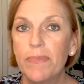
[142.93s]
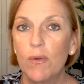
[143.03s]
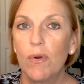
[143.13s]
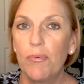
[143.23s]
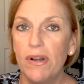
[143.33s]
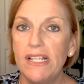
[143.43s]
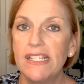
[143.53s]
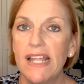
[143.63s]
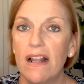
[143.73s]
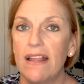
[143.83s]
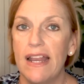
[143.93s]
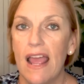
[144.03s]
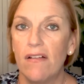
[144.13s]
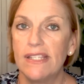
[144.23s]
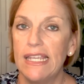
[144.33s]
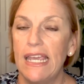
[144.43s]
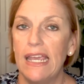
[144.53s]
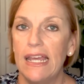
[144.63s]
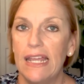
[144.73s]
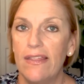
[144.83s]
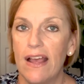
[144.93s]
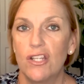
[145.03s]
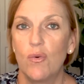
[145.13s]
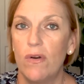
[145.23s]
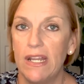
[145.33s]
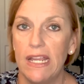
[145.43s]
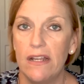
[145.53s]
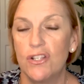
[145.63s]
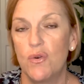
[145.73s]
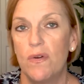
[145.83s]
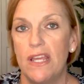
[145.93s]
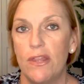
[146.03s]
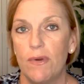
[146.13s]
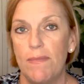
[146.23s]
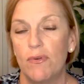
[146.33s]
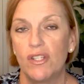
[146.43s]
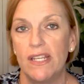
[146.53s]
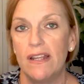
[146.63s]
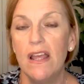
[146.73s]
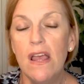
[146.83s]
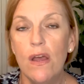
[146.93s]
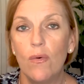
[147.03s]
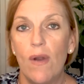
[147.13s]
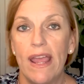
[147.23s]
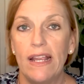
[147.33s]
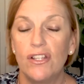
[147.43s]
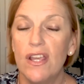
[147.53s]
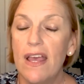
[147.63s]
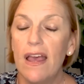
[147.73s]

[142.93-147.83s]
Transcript: we're pretty steadily now seeing it in that twenty to twenty-three percent range.